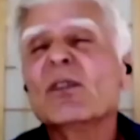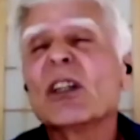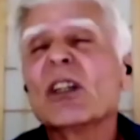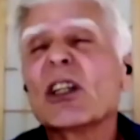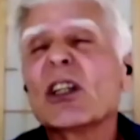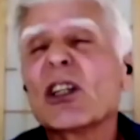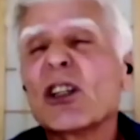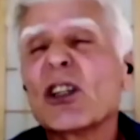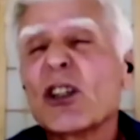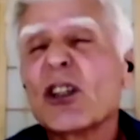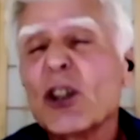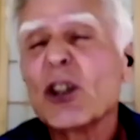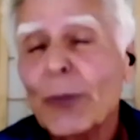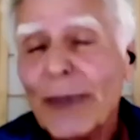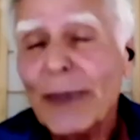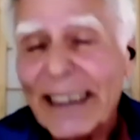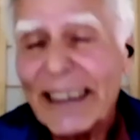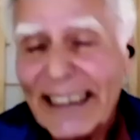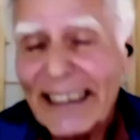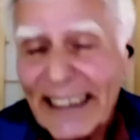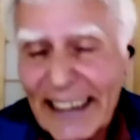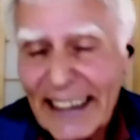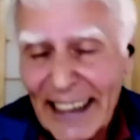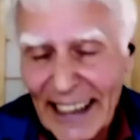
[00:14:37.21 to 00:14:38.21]

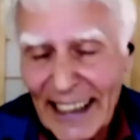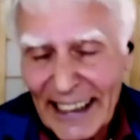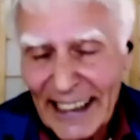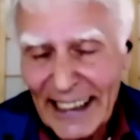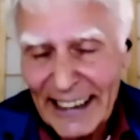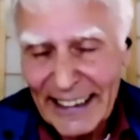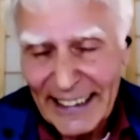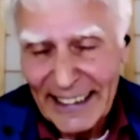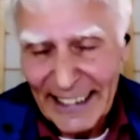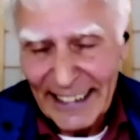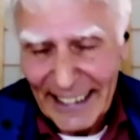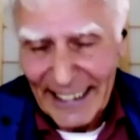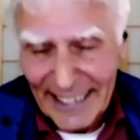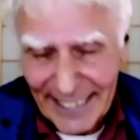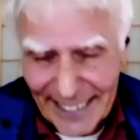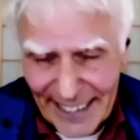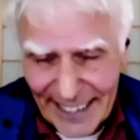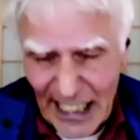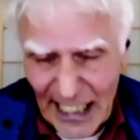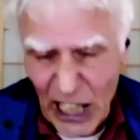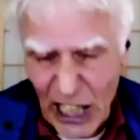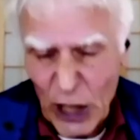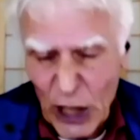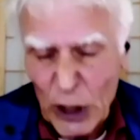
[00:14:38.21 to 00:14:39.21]
humankind is
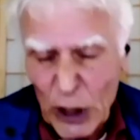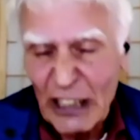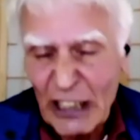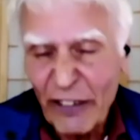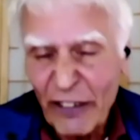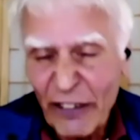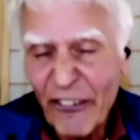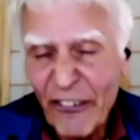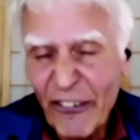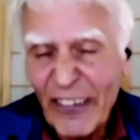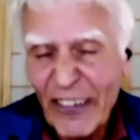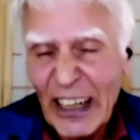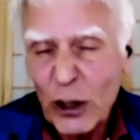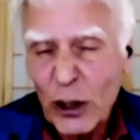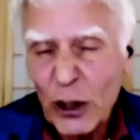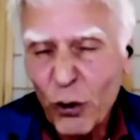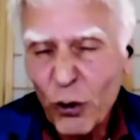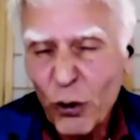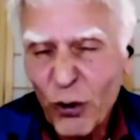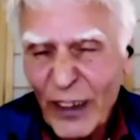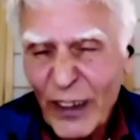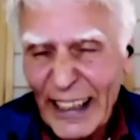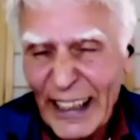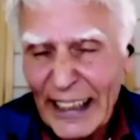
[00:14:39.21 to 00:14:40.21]
now
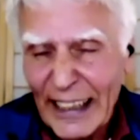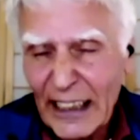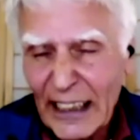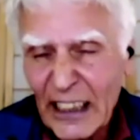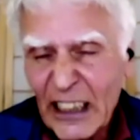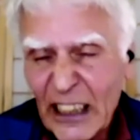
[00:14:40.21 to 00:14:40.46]
evolving